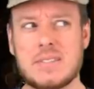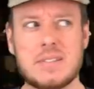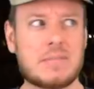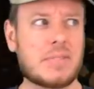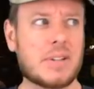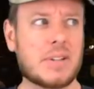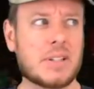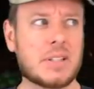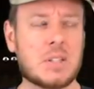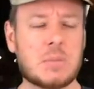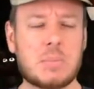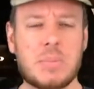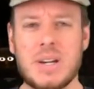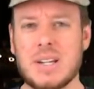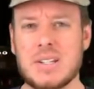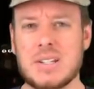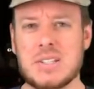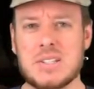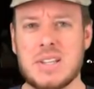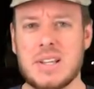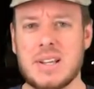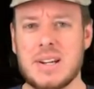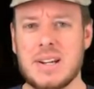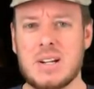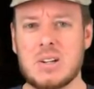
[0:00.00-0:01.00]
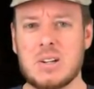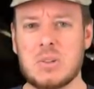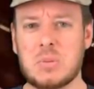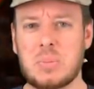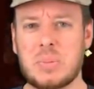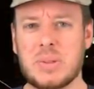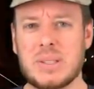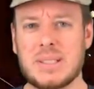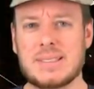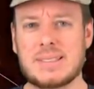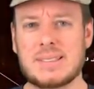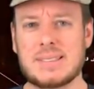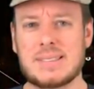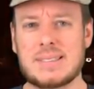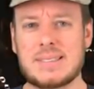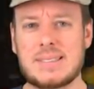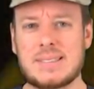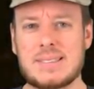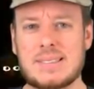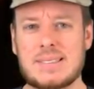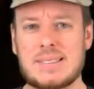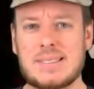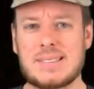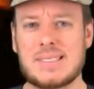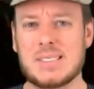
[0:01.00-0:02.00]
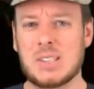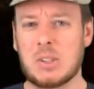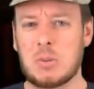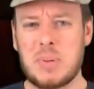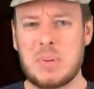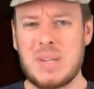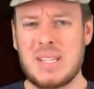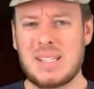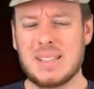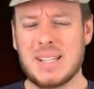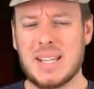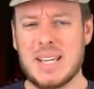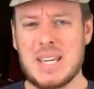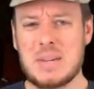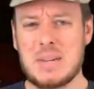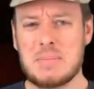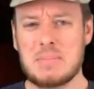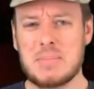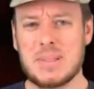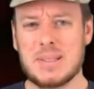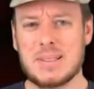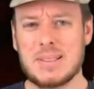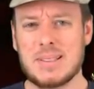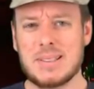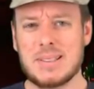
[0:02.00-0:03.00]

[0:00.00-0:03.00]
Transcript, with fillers: they finally patch that out, but don't be lame.